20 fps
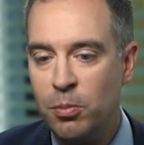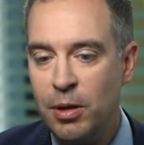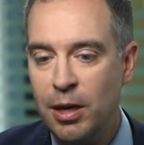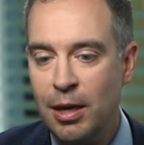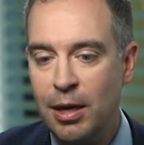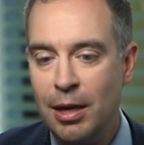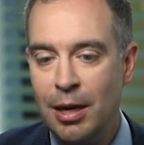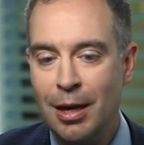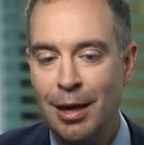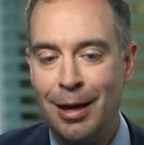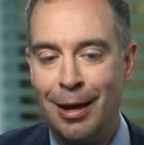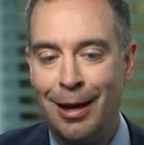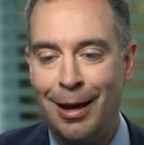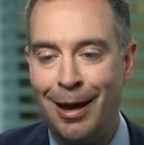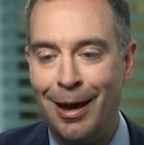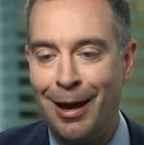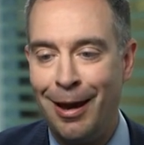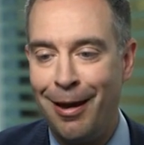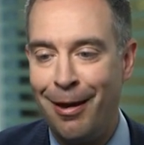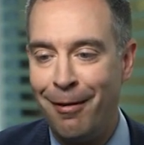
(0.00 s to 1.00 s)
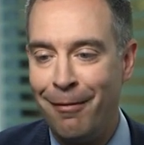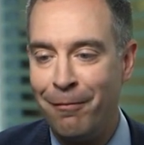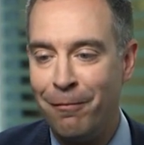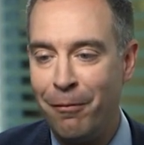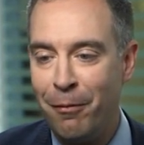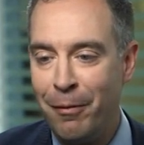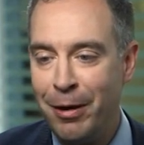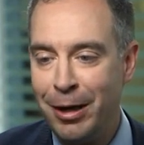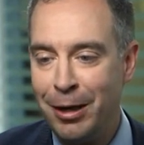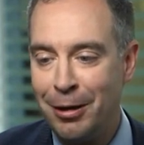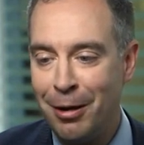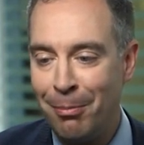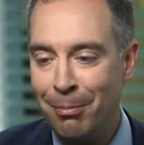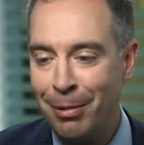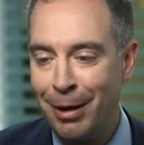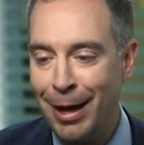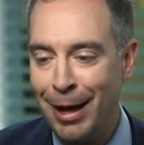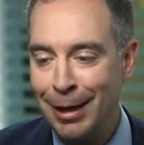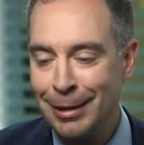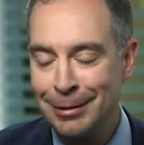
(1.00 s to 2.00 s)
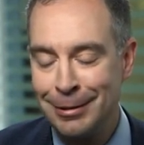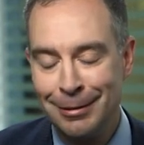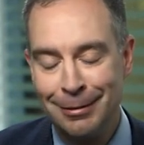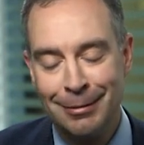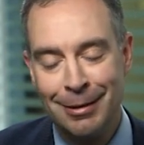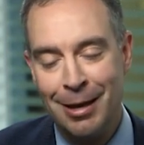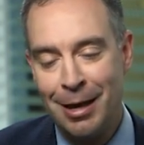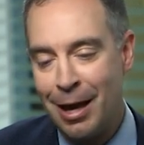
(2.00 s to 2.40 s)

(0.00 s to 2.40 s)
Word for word: be very complex.